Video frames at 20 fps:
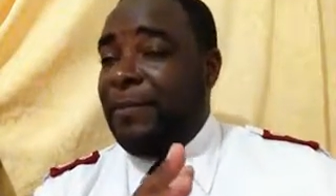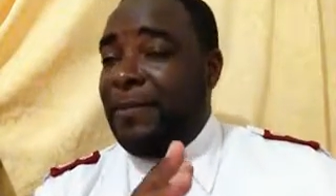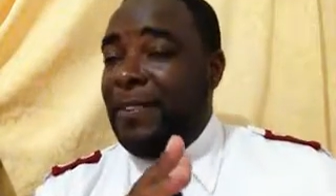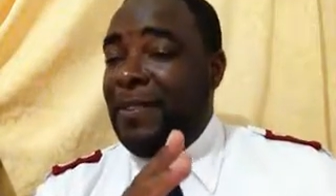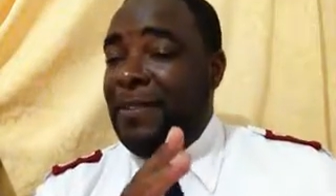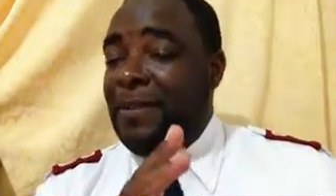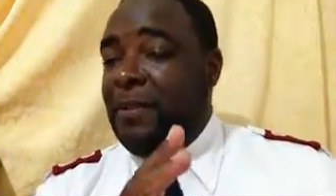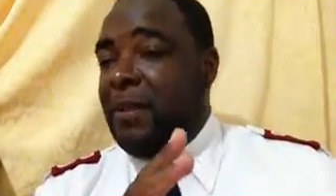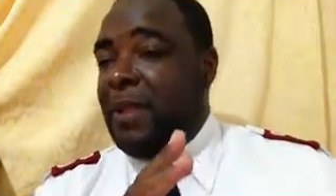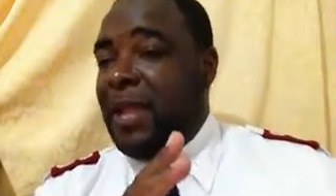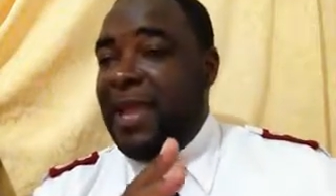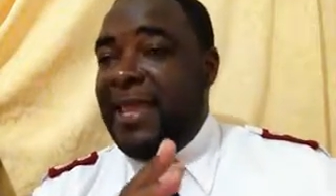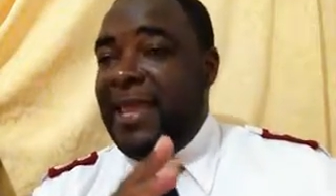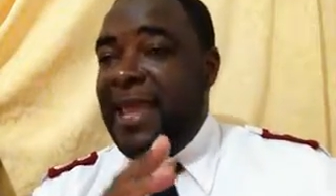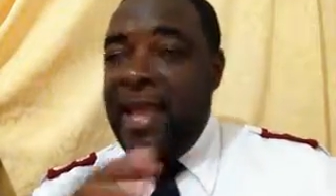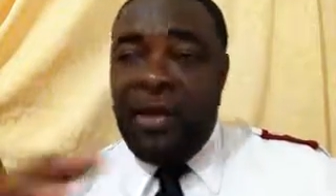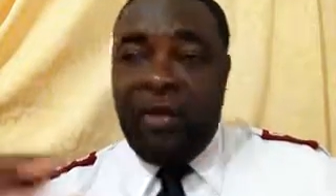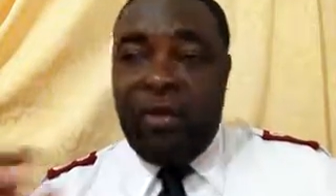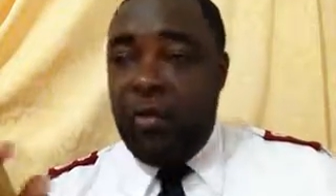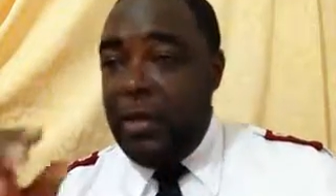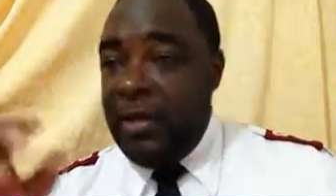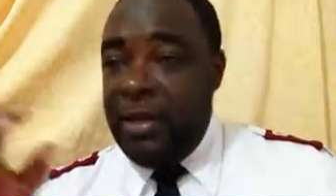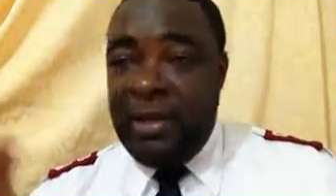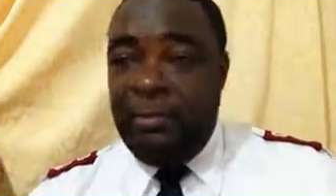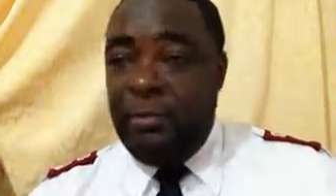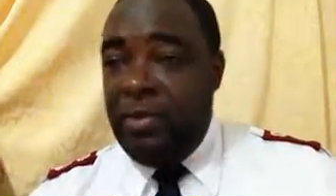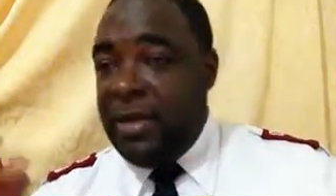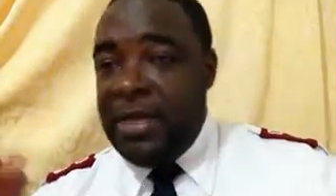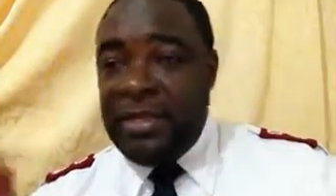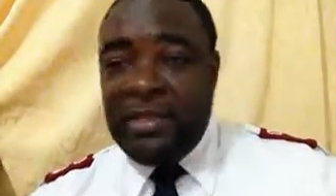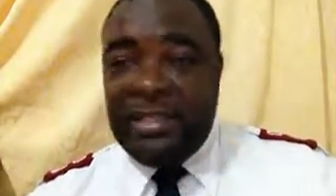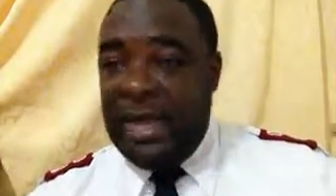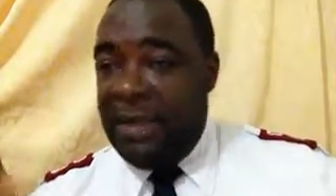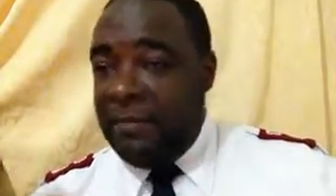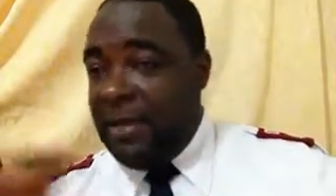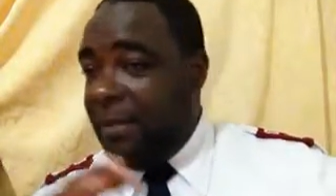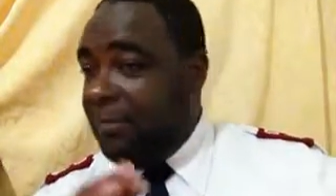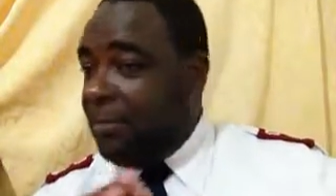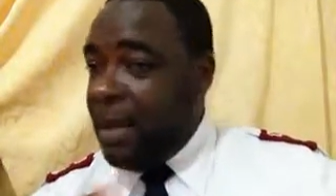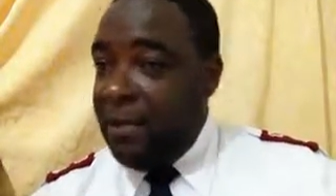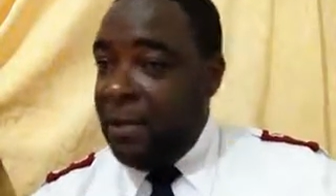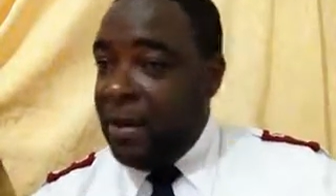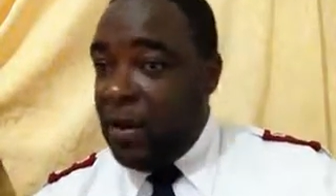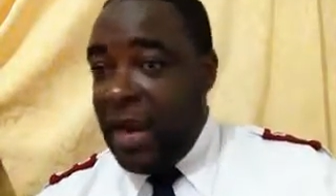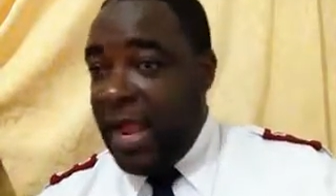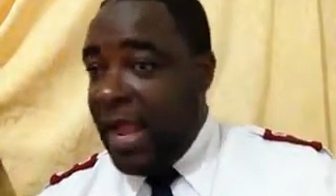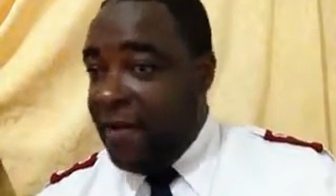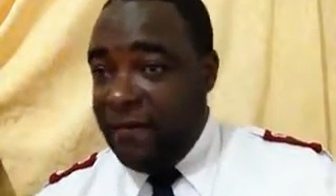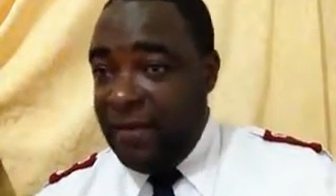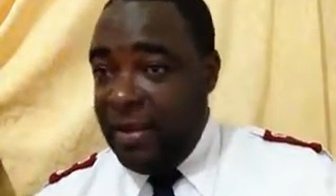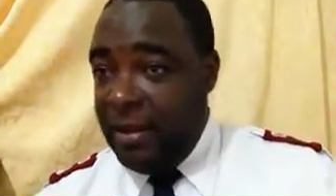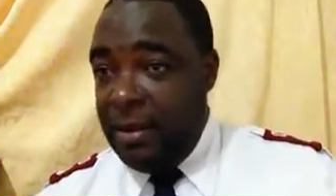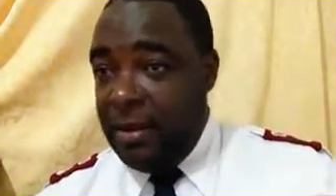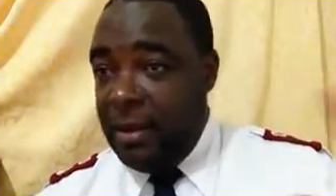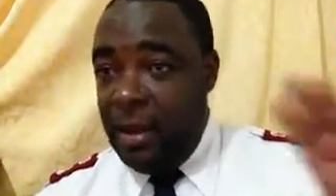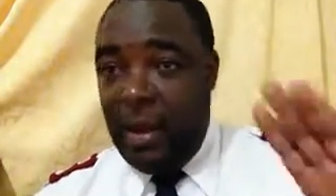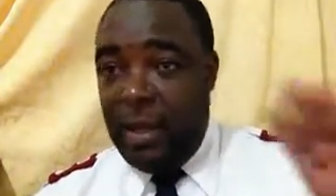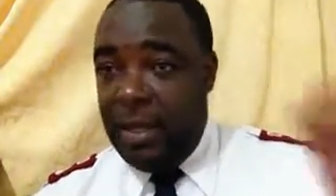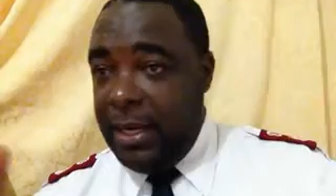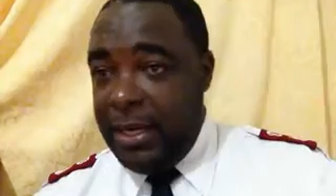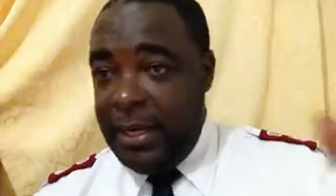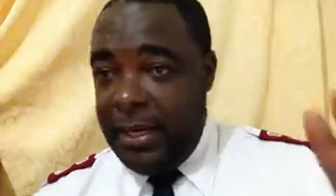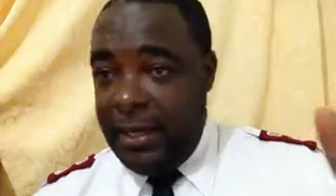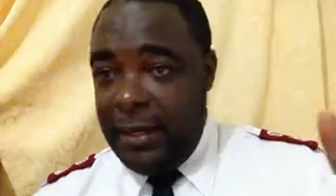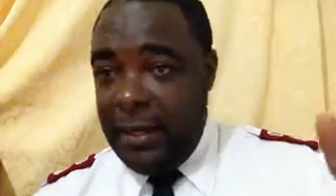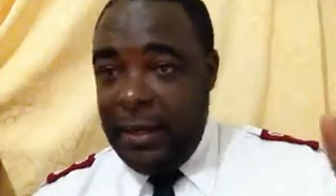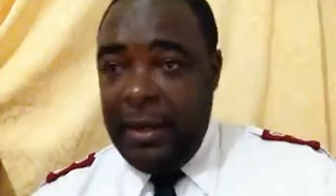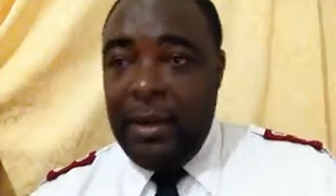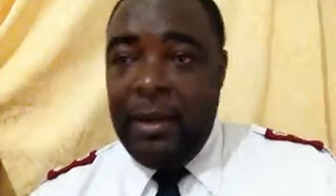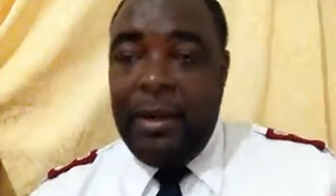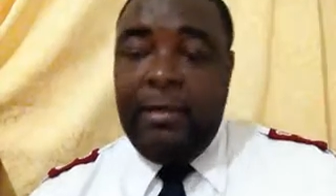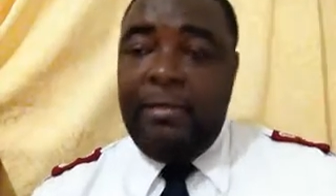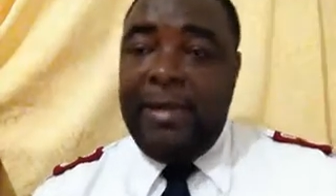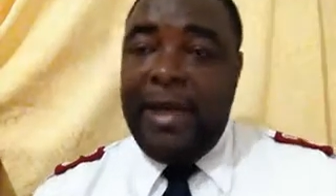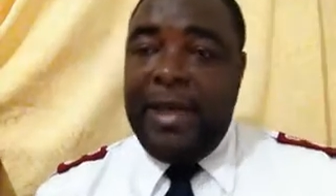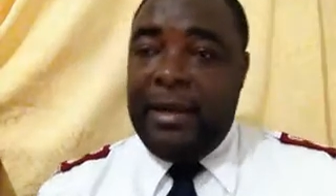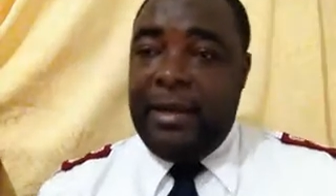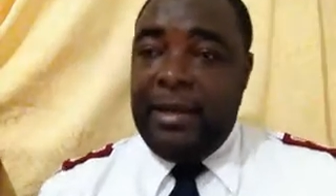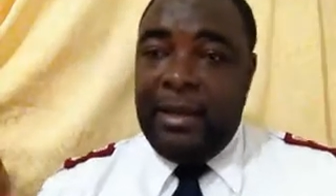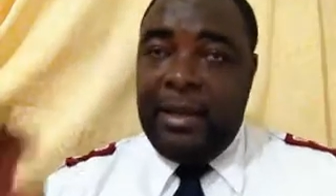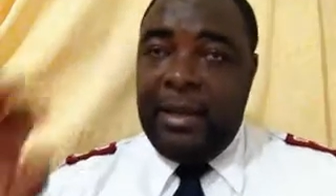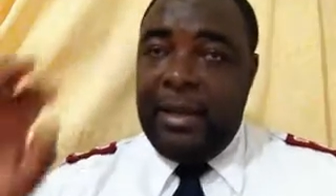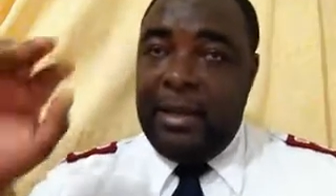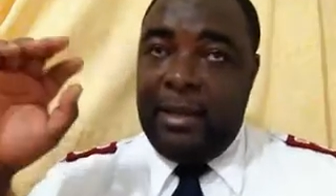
Um, I think I was studying somewhere back in my days.